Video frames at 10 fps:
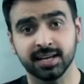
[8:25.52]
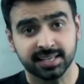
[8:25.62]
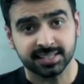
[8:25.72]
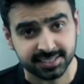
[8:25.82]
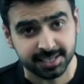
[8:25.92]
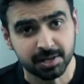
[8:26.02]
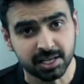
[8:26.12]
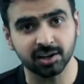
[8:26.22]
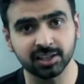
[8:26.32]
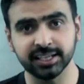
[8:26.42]

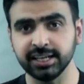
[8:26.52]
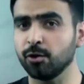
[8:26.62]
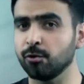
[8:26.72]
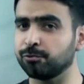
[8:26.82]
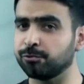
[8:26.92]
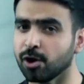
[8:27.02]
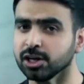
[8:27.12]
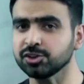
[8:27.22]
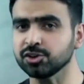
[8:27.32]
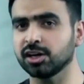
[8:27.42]
Similarly,
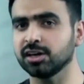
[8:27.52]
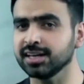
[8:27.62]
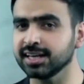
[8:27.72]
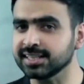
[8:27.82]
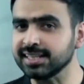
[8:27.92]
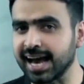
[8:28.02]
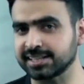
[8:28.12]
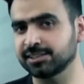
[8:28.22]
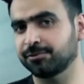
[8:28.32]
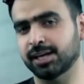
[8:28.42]
furniture is an
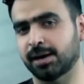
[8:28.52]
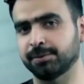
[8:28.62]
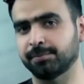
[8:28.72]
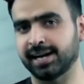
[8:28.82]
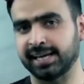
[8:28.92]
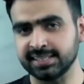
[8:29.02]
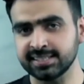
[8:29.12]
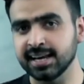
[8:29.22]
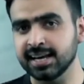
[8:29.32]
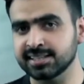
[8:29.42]
asset for Yummy Bites
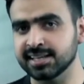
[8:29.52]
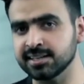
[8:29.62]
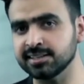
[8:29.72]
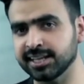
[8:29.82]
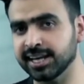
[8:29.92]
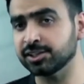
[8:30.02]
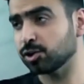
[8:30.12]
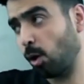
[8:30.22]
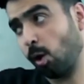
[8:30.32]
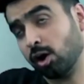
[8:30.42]
since it ticks
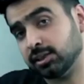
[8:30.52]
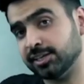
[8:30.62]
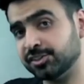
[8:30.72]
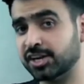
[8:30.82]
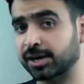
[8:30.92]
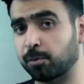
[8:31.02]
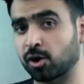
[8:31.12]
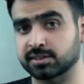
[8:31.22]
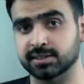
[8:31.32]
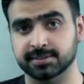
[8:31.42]
all these
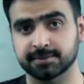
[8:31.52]
checkboxes.